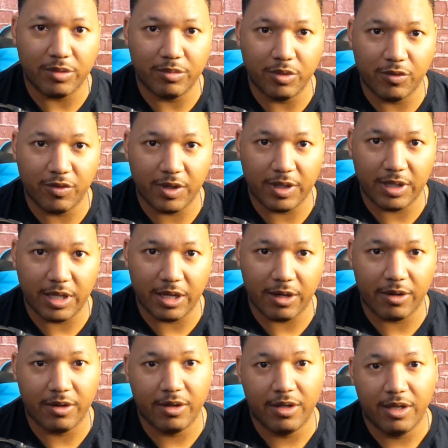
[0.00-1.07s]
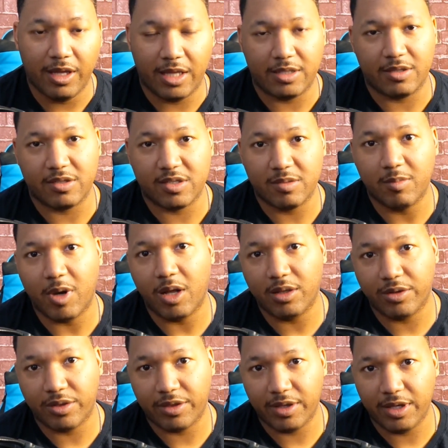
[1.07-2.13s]
a movie in there, it's a
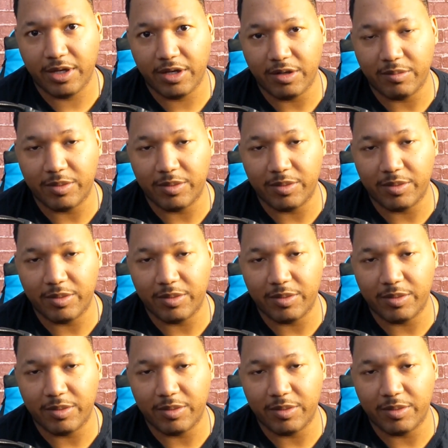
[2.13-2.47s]
smaller theater,